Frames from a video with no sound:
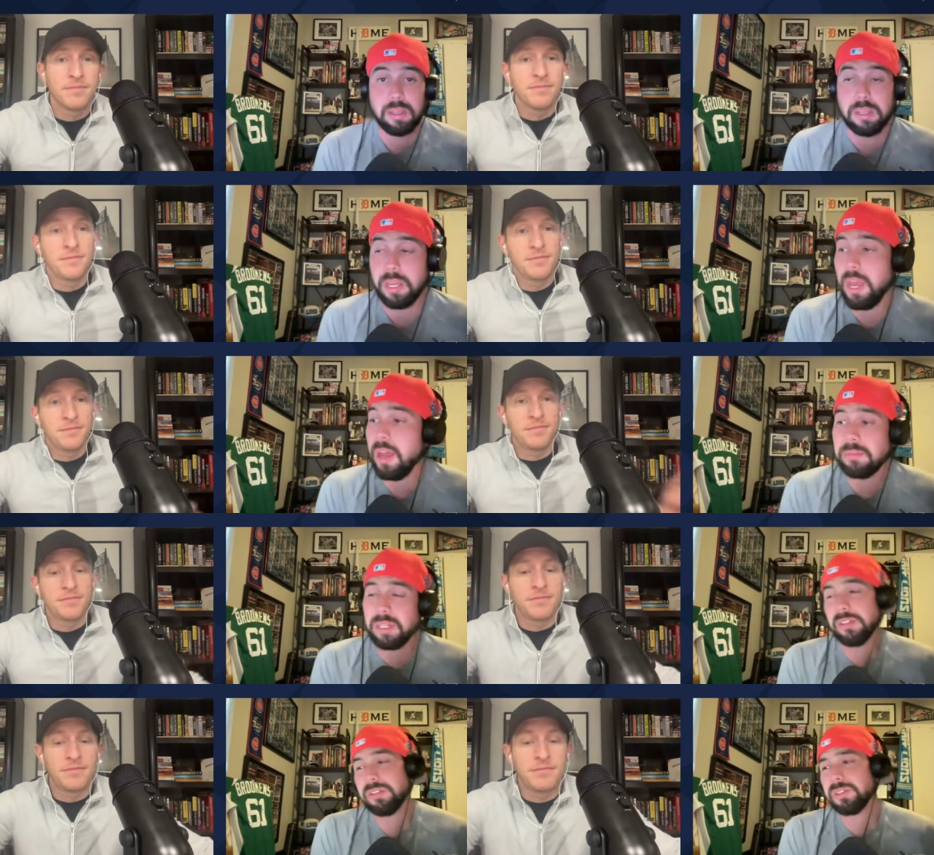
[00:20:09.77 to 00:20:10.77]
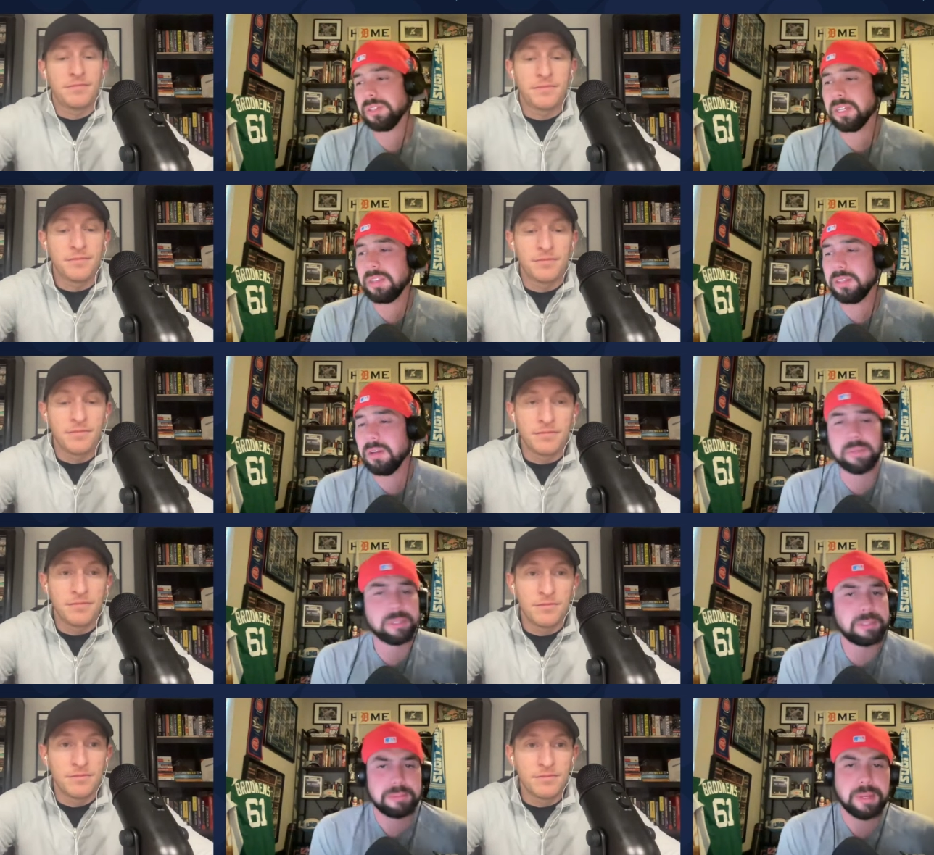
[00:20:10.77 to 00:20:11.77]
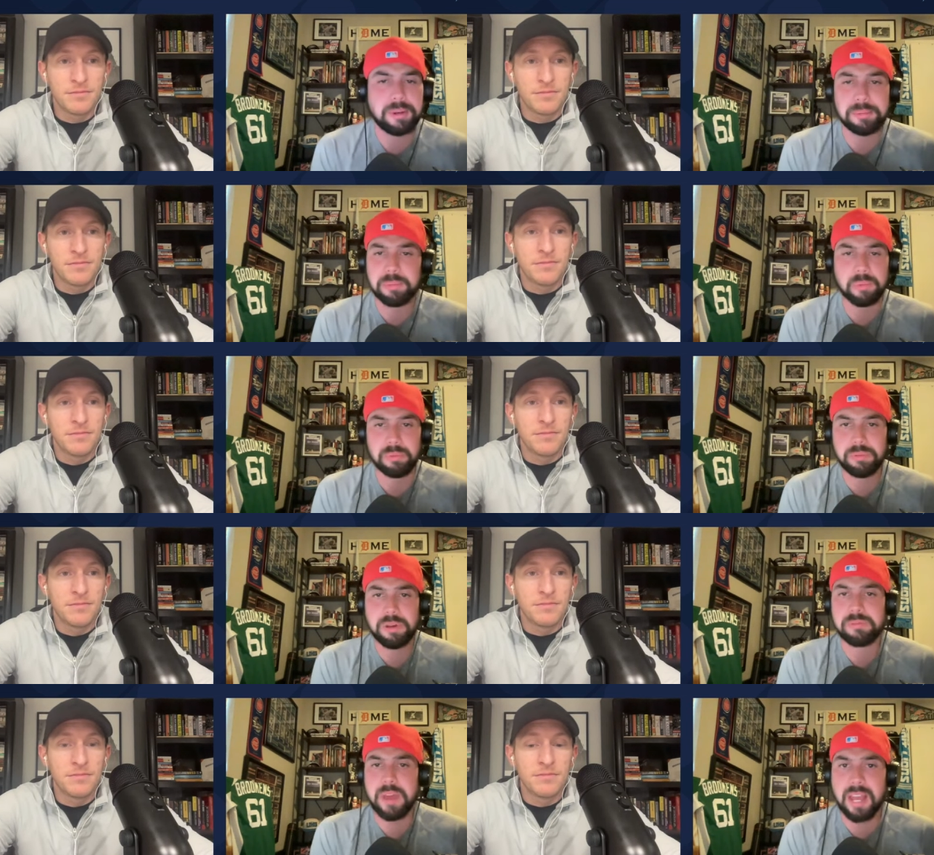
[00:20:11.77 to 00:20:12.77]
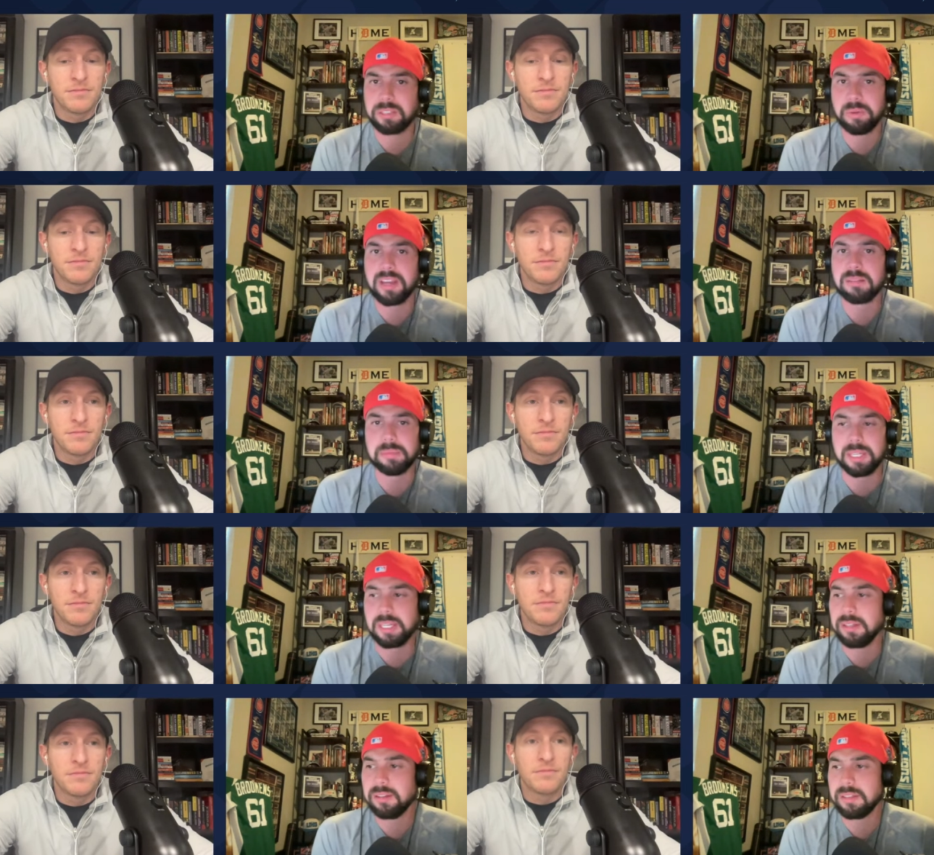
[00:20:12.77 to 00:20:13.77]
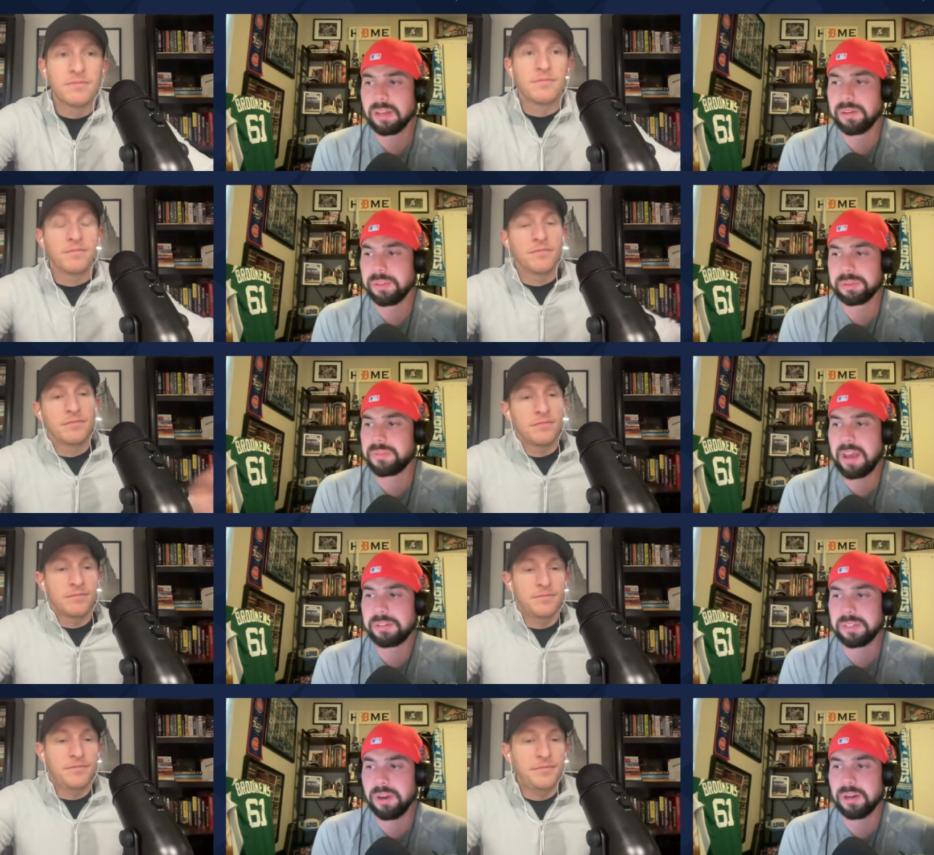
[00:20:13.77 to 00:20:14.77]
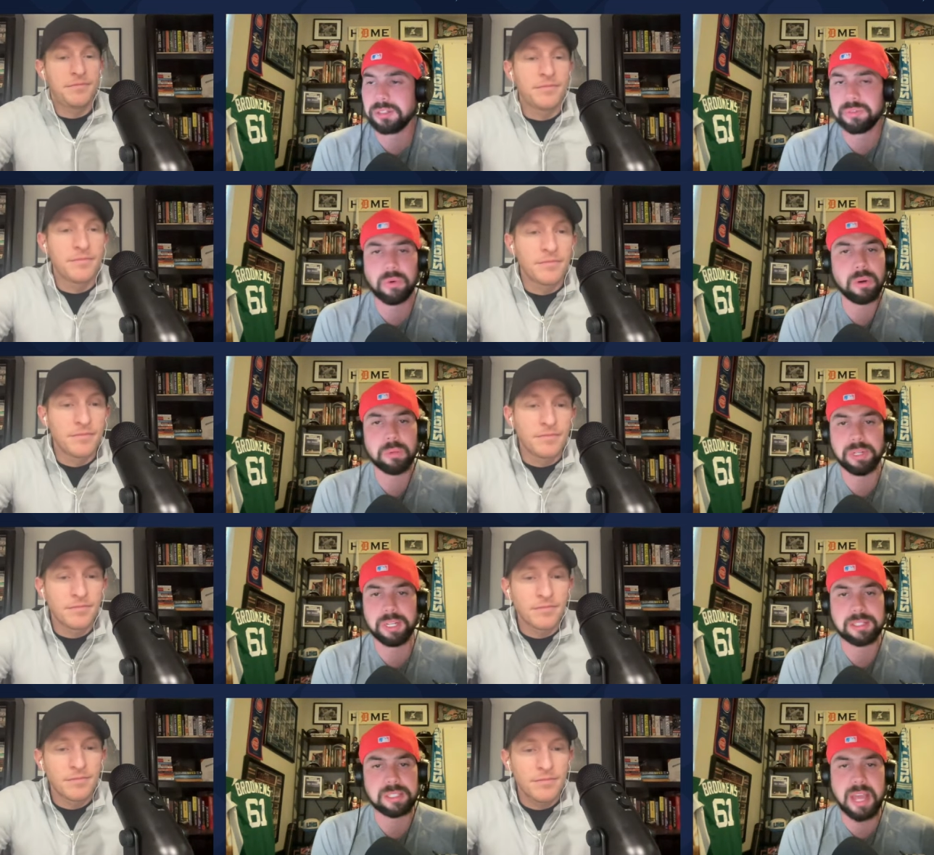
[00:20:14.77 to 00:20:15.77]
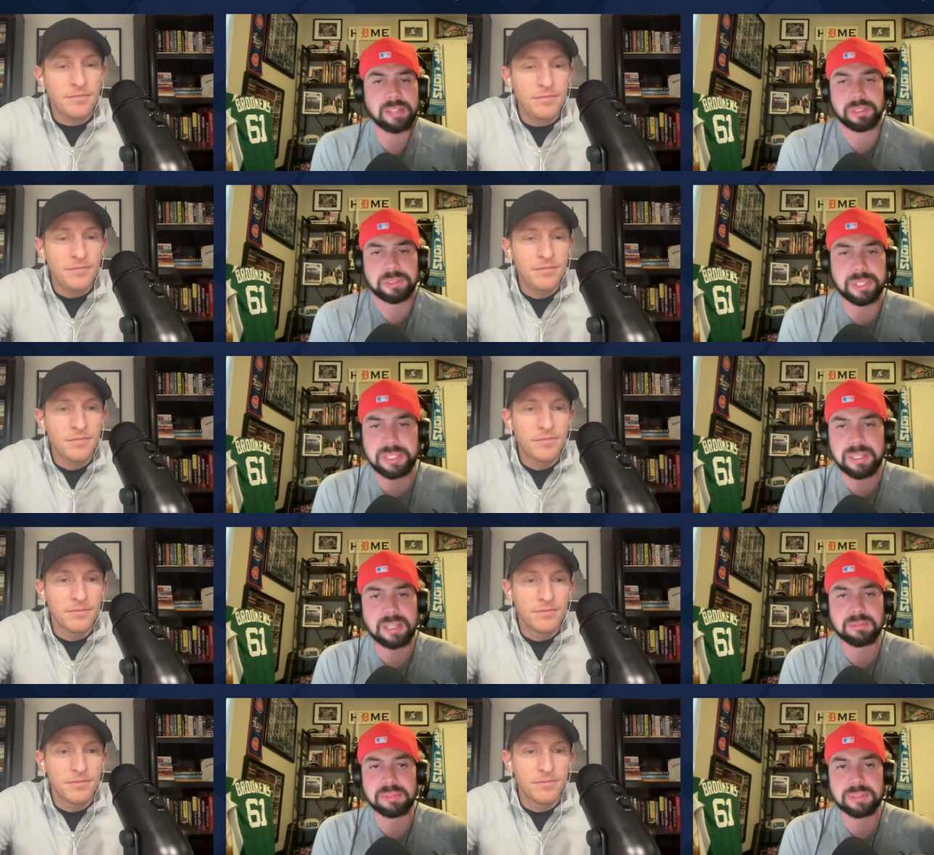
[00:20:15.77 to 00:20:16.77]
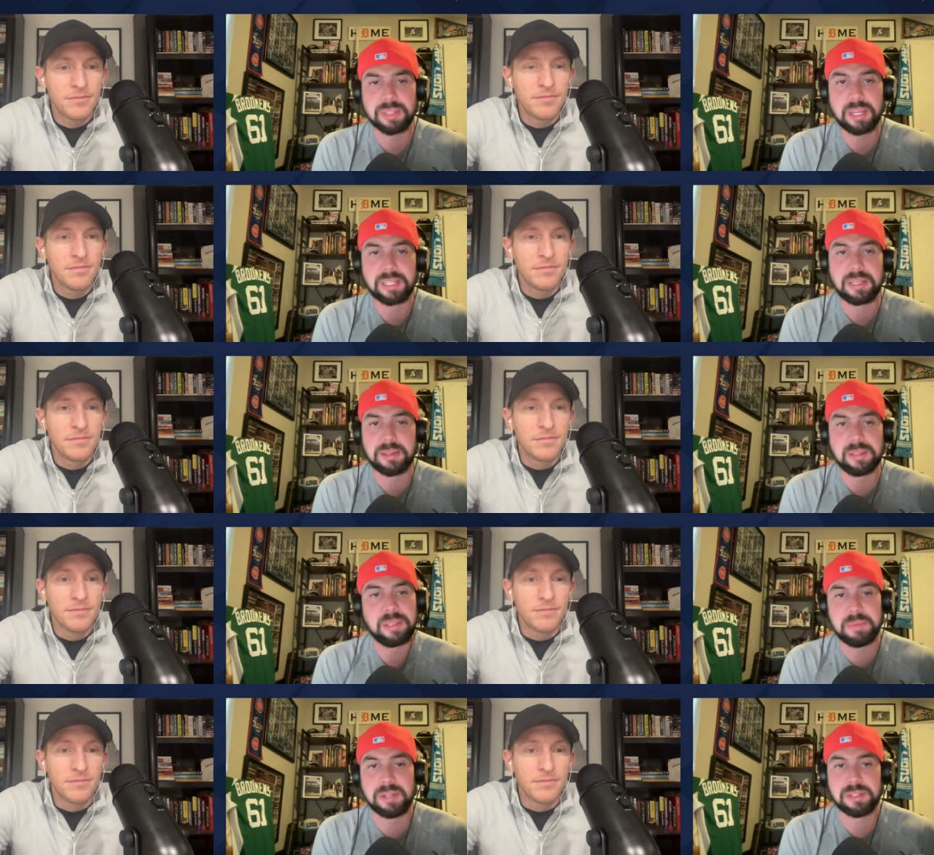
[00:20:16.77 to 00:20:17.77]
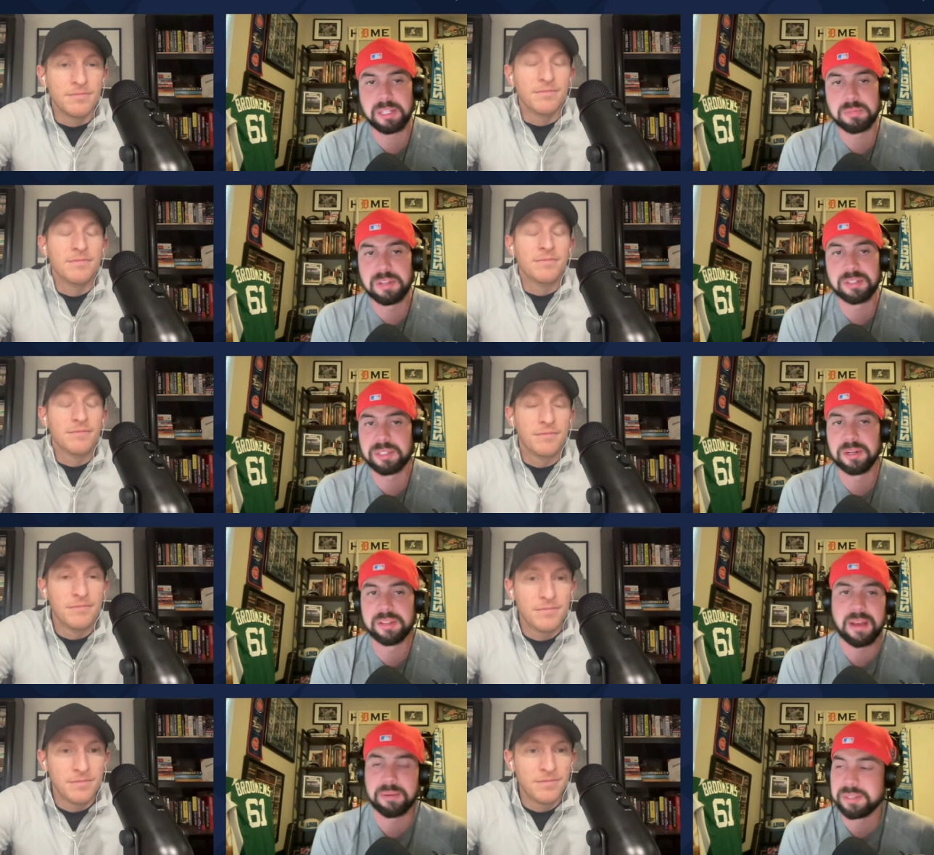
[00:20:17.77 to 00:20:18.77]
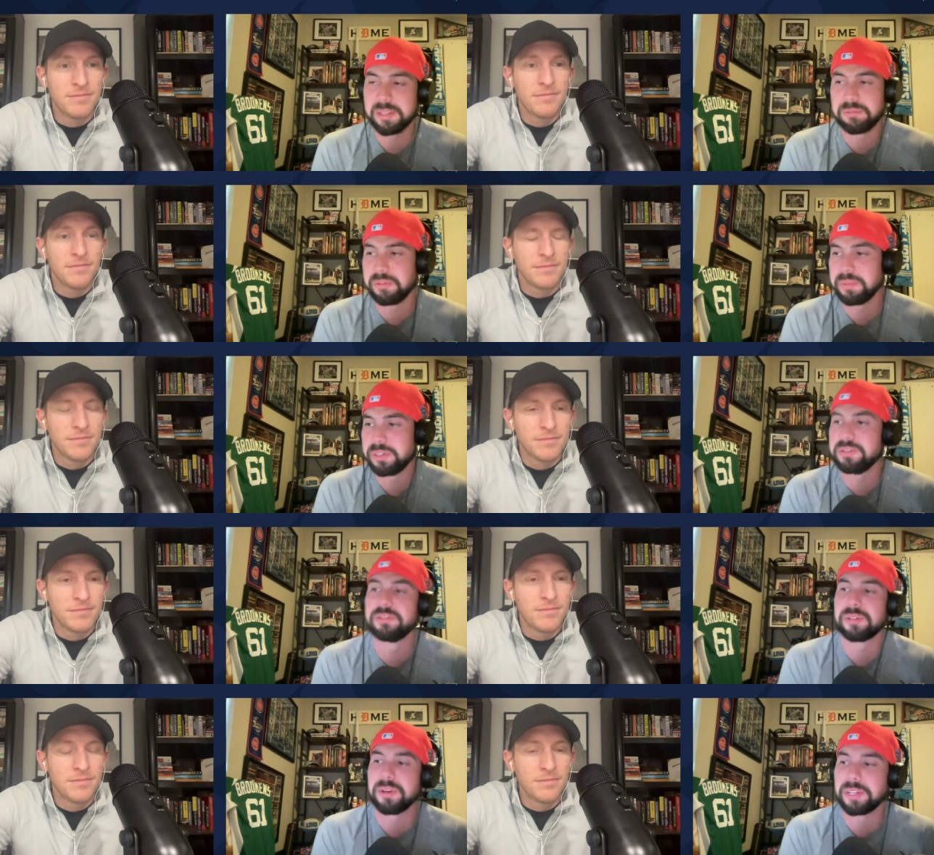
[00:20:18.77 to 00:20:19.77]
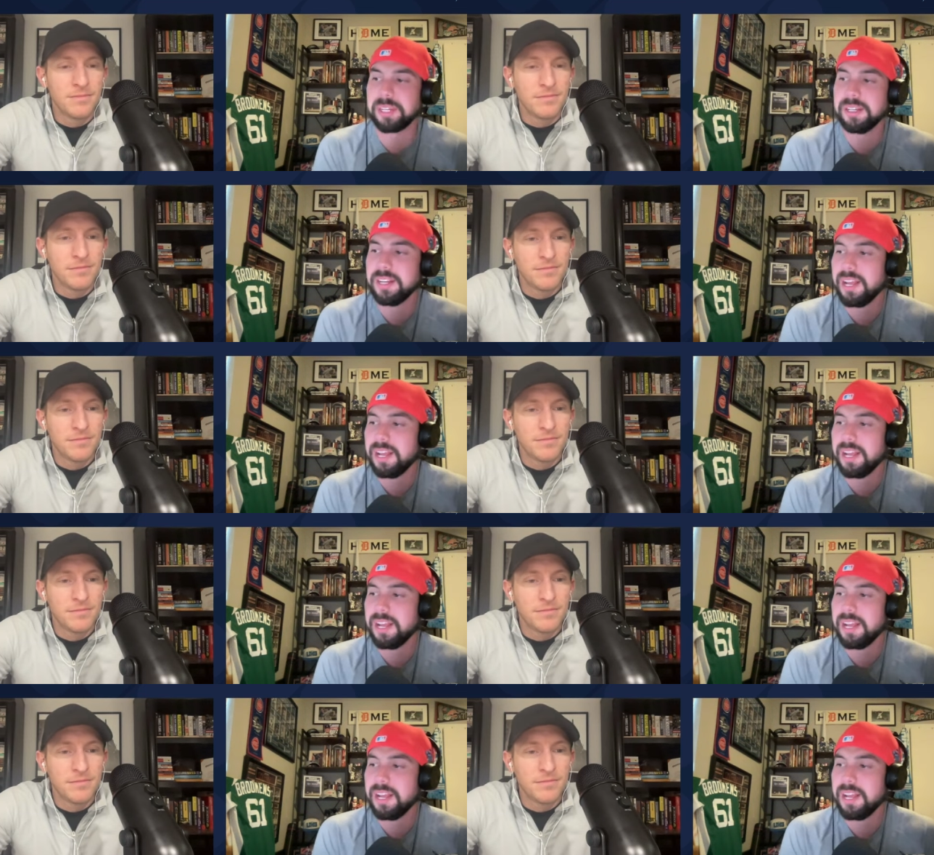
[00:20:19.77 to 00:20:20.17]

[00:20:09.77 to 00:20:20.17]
Speaker 1: Yeah, I mean, you just look at the numbers. You know, fun fact, randomly, you know, in those five stars, four were against National League teams. Like he he pitched against hmm. Minnesota, and that was it from the junior circuit.